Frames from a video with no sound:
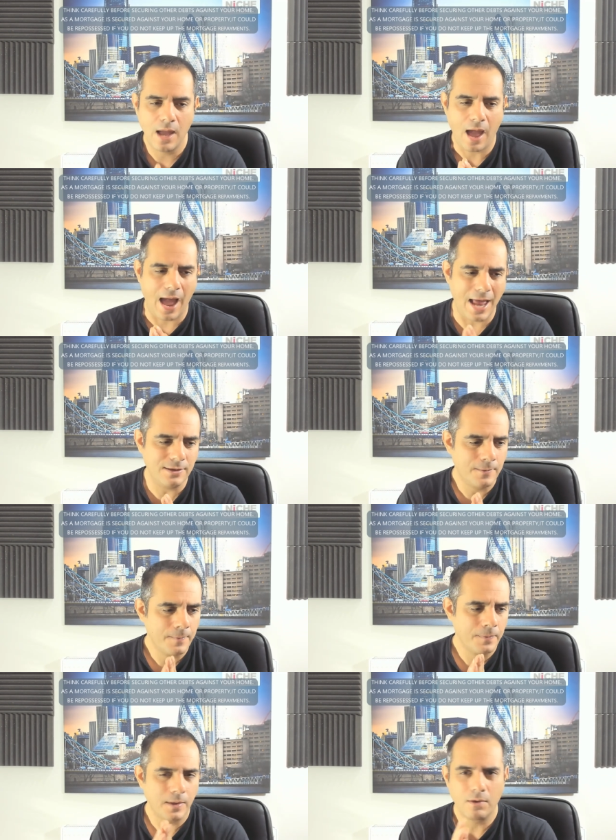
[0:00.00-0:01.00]
And
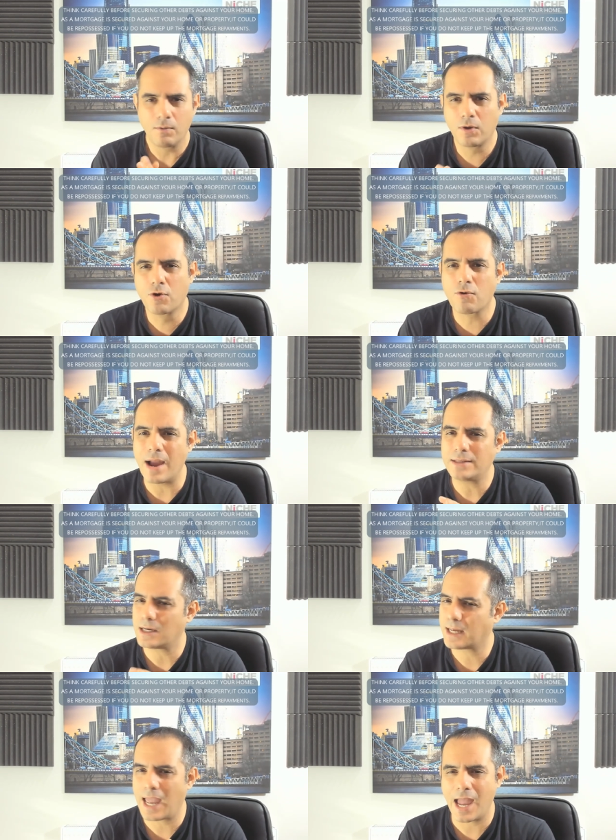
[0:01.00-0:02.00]
greater
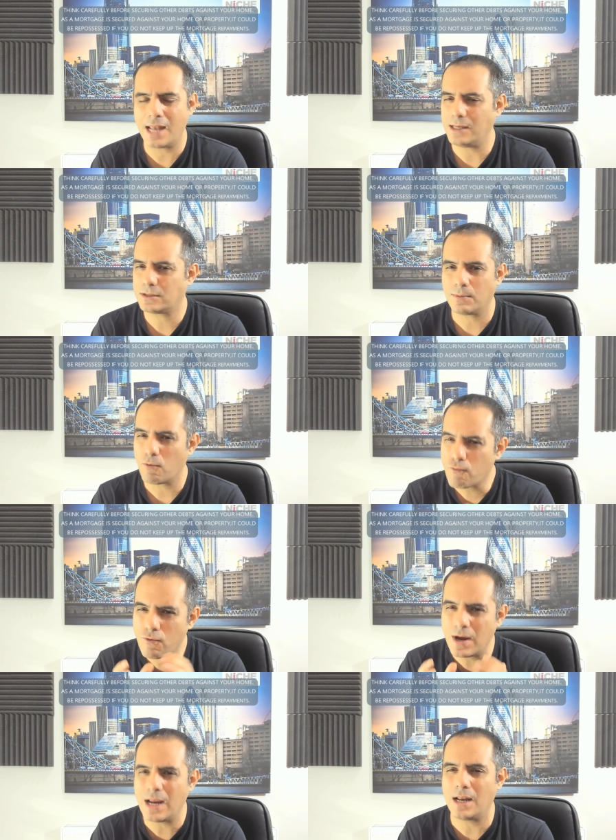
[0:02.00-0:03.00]
care needs to be
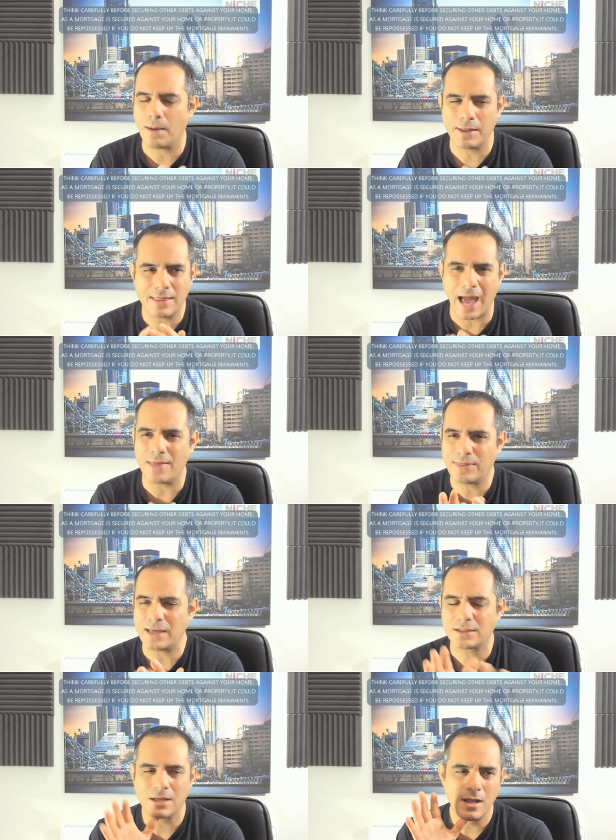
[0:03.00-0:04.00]
really, I mean, that
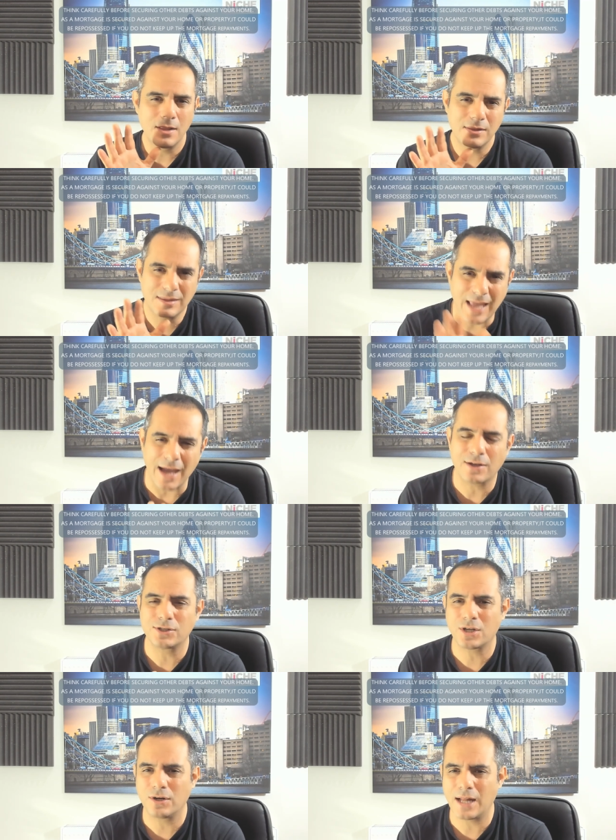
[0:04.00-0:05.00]
this debt
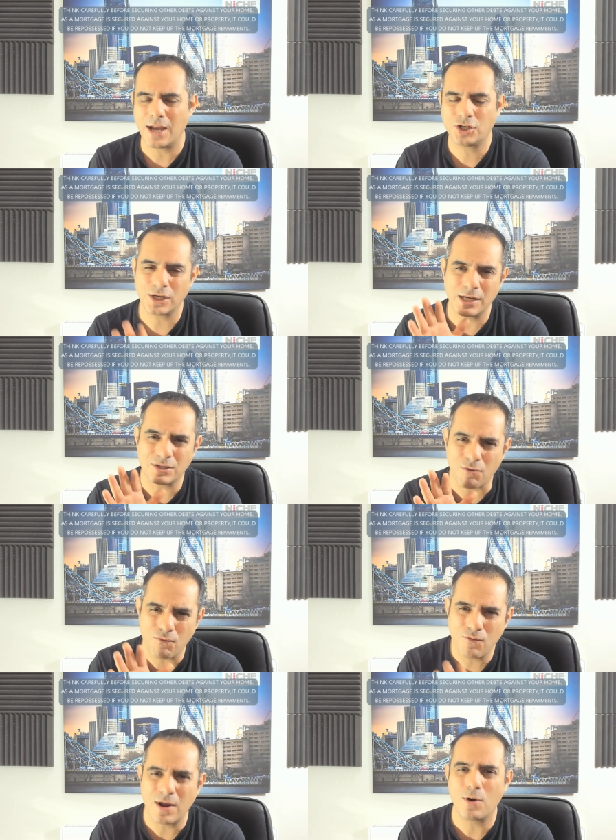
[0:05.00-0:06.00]
consolidation is a
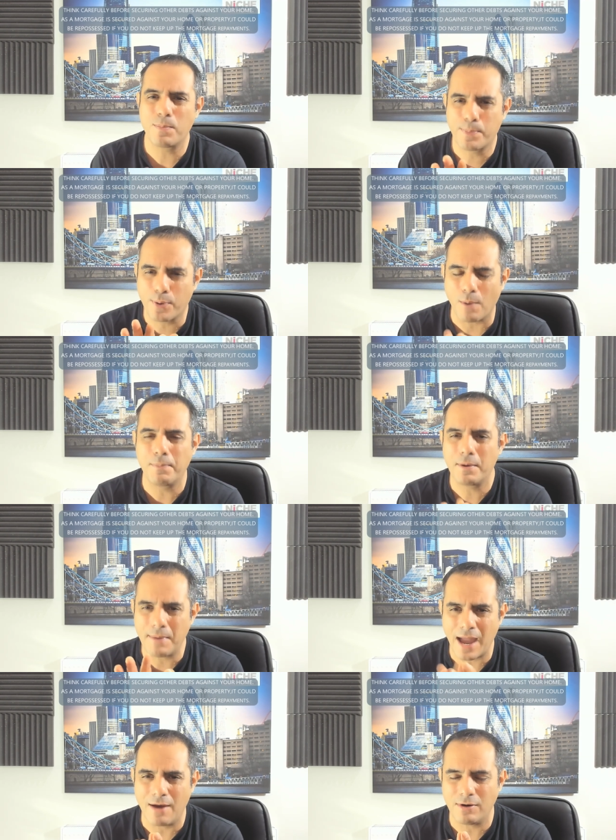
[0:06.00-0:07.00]
real problem
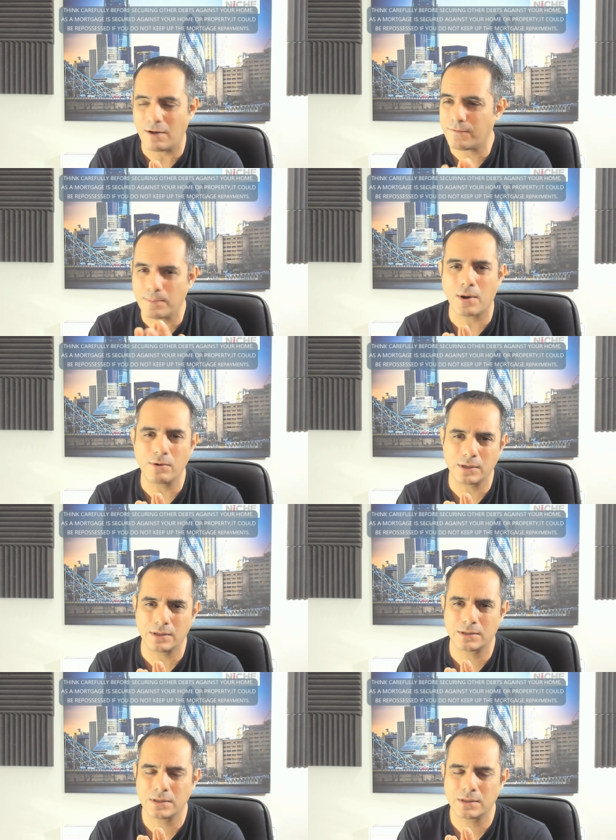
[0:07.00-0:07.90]
area for brokers,